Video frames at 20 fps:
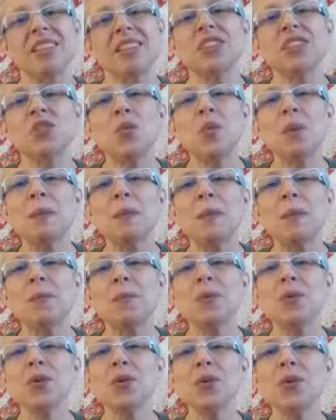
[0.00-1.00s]
So
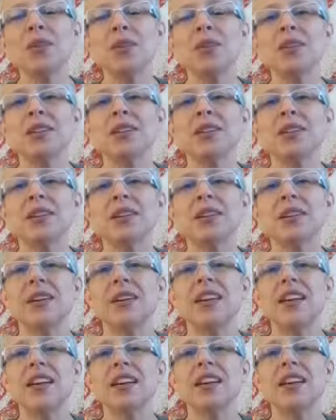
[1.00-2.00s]
remember
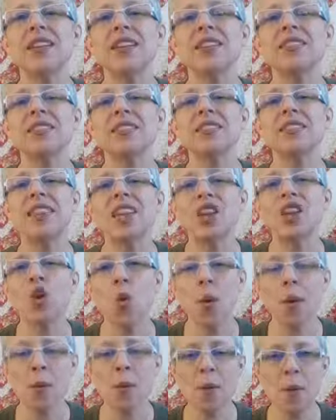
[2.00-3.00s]
that
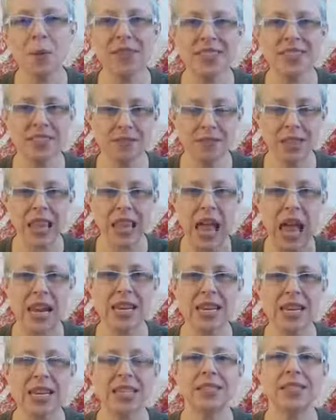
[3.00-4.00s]
your moments of
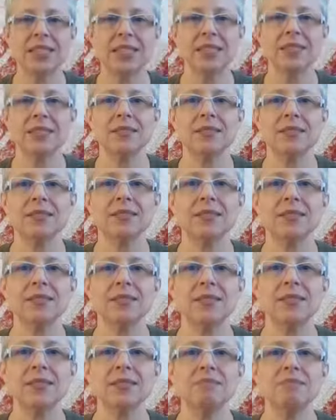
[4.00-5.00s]
gladness,
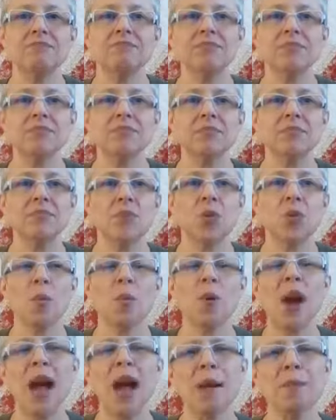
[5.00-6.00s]
or
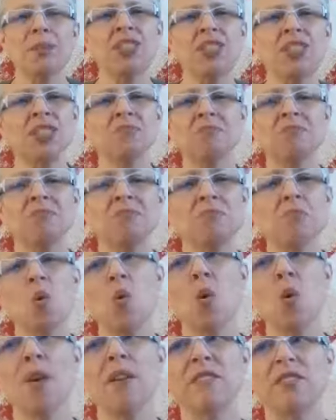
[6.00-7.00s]
perhaps
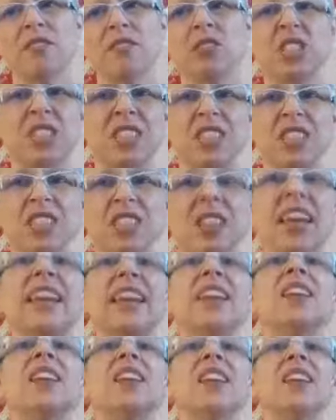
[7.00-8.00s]
more of just a
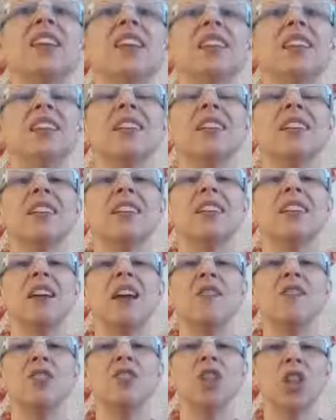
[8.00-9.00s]
lightening
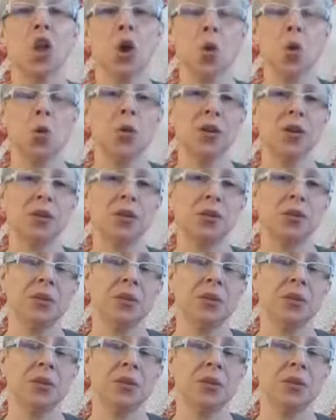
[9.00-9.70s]
of the load,